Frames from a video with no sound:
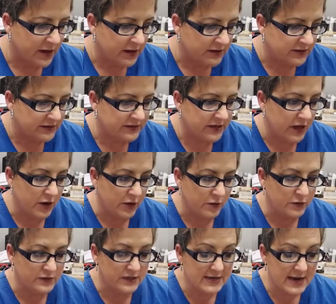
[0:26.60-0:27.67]
So
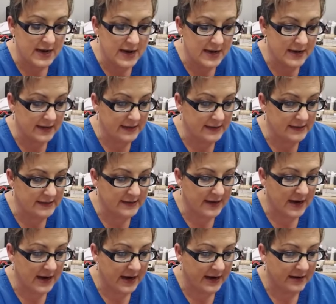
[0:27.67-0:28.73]
tonight
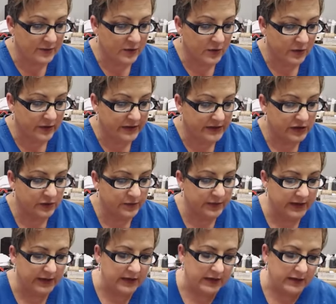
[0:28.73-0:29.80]
I am going to
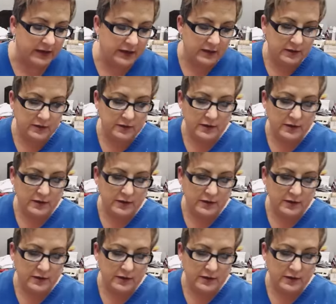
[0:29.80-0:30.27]
be